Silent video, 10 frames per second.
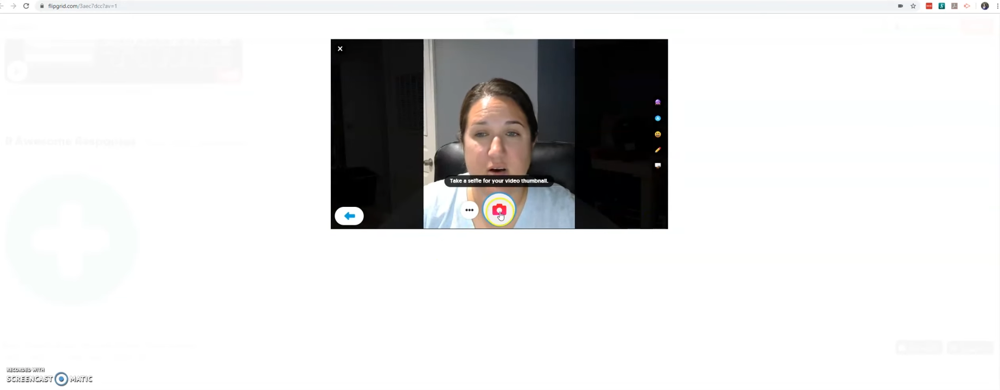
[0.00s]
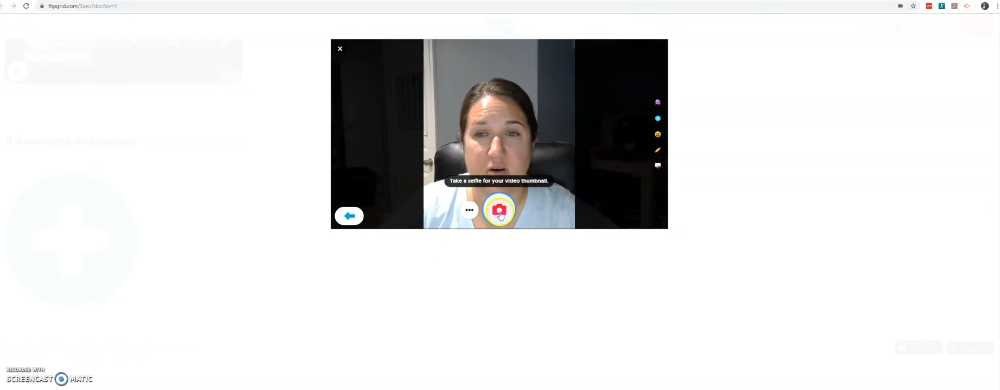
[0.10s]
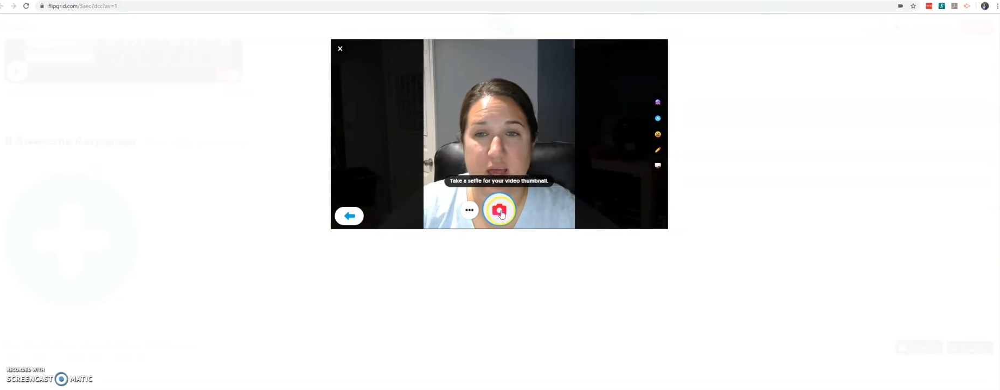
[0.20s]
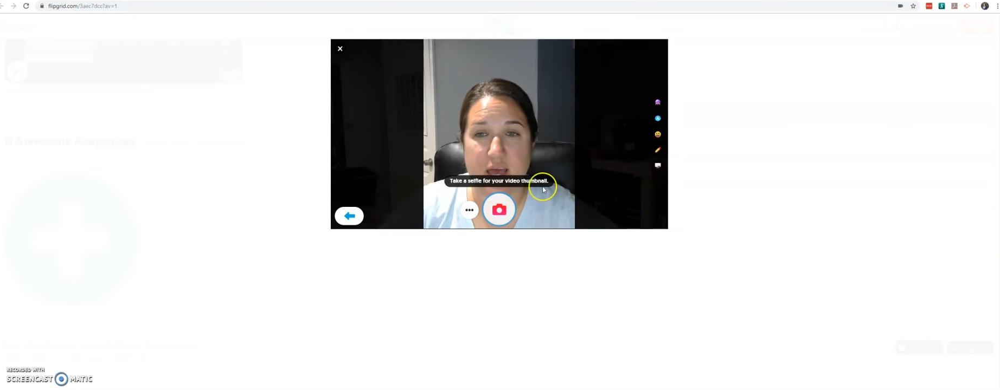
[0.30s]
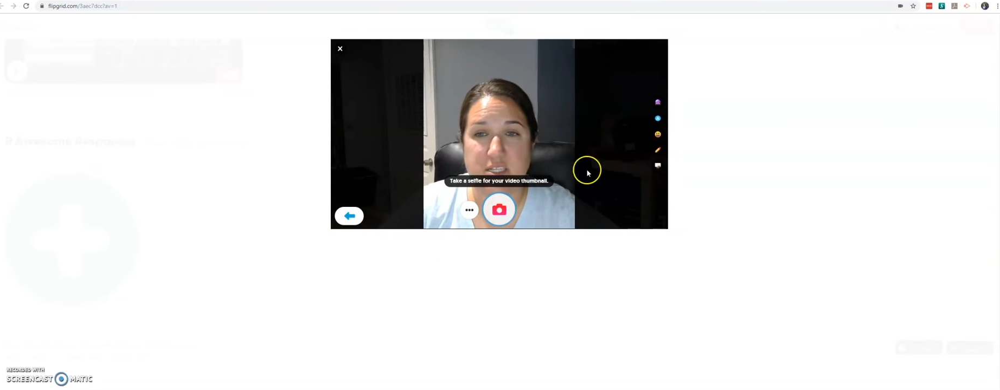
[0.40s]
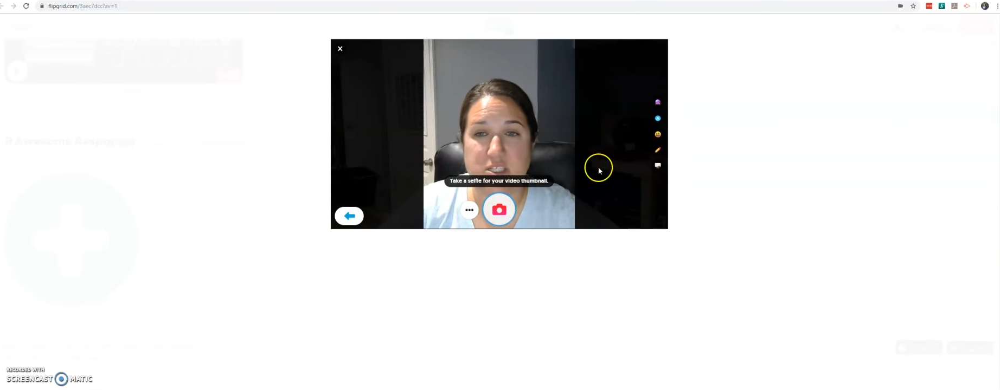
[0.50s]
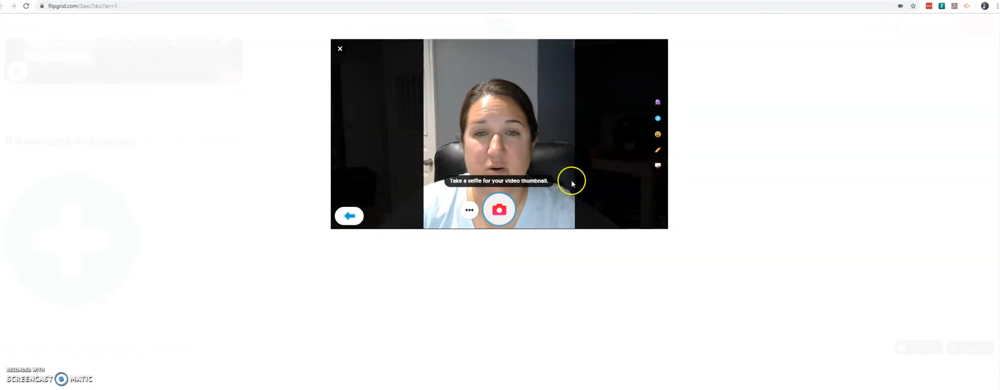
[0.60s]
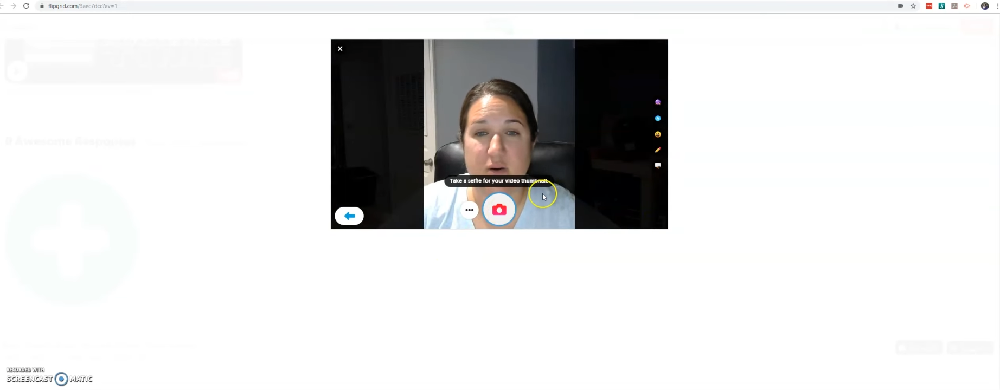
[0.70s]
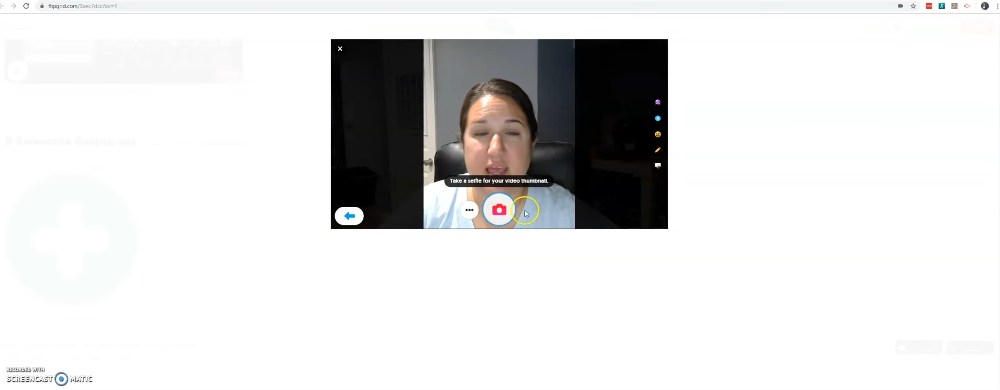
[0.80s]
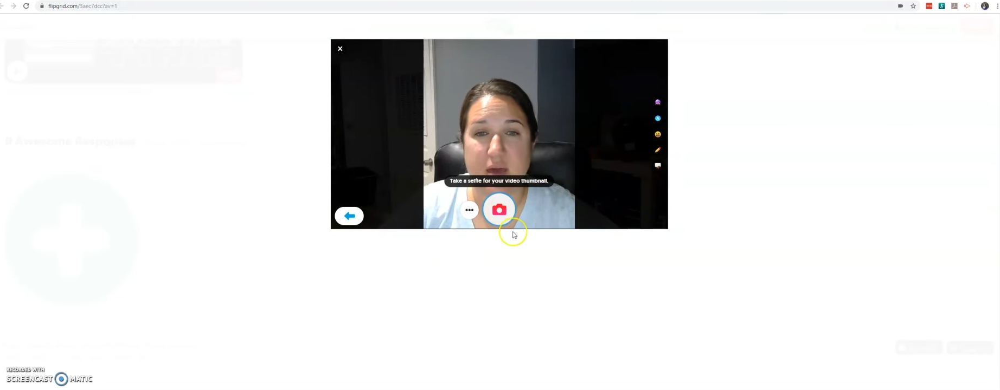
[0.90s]
Okay,
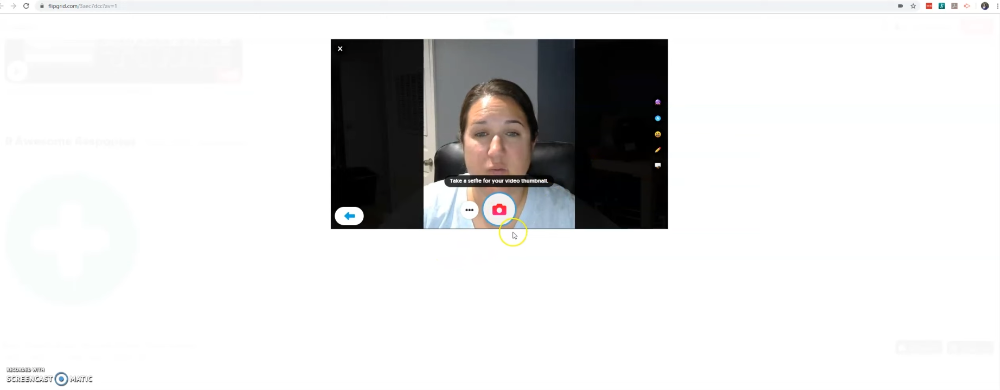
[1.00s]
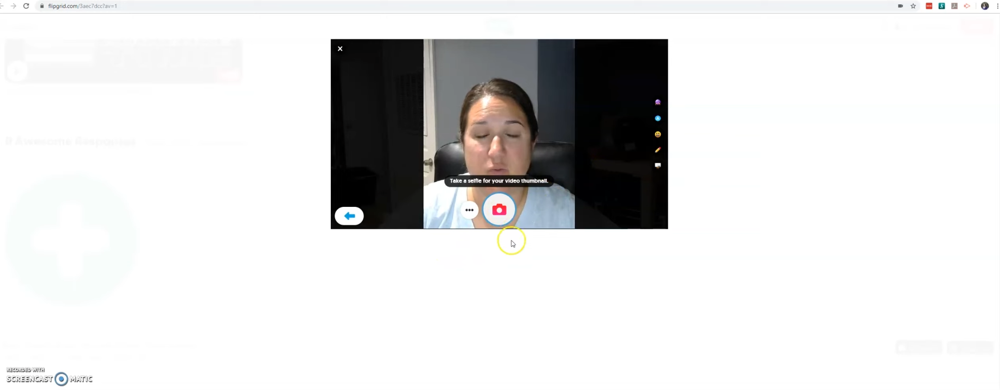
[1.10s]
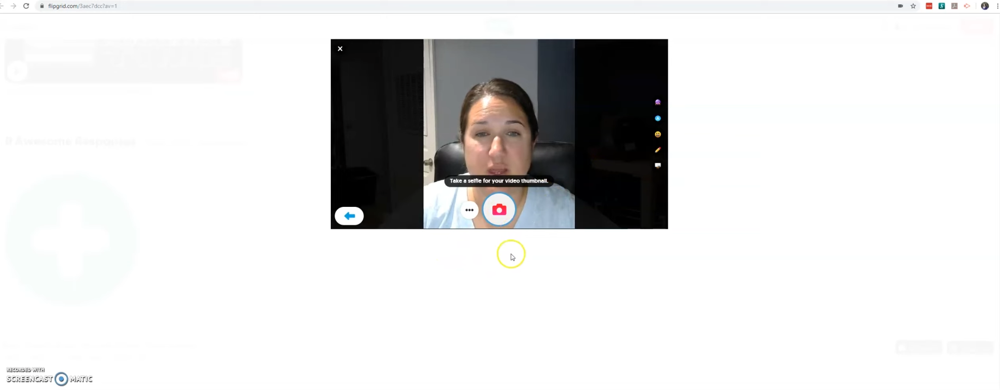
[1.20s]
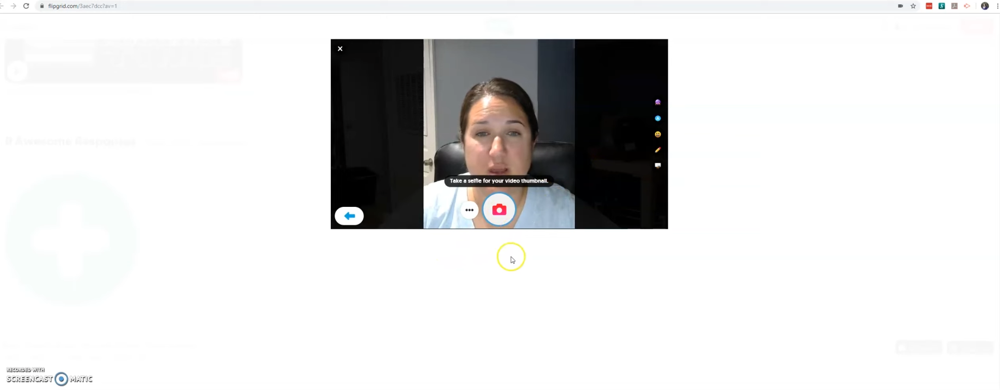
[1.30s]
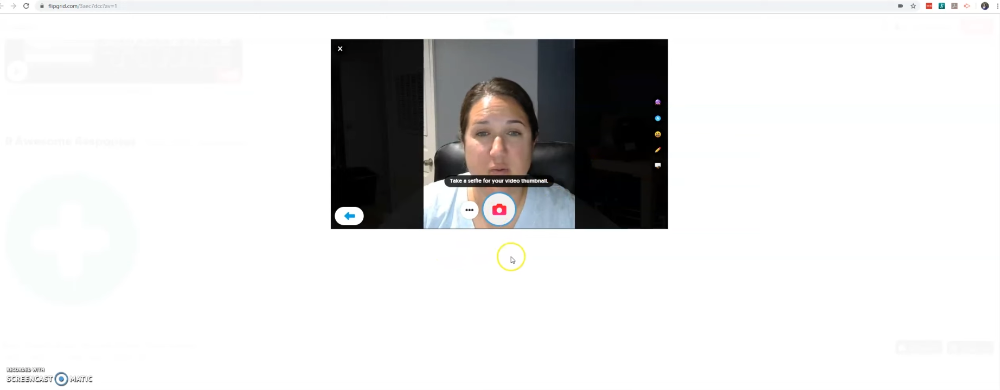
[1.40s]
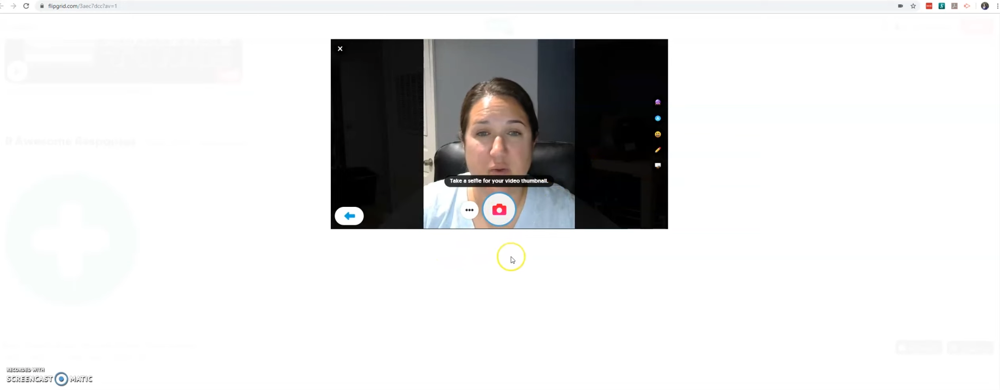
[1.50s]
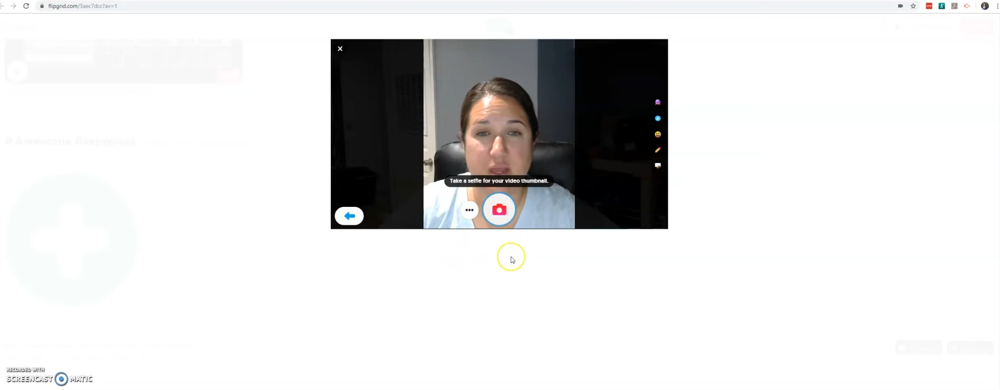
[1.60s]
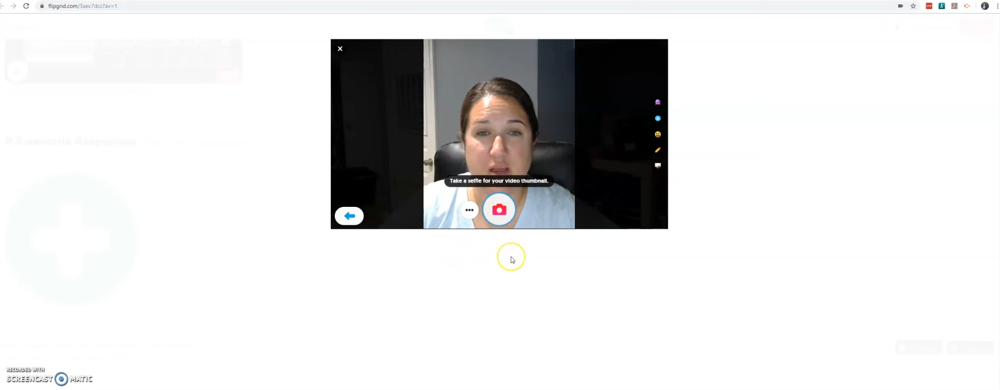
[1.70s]
so again, we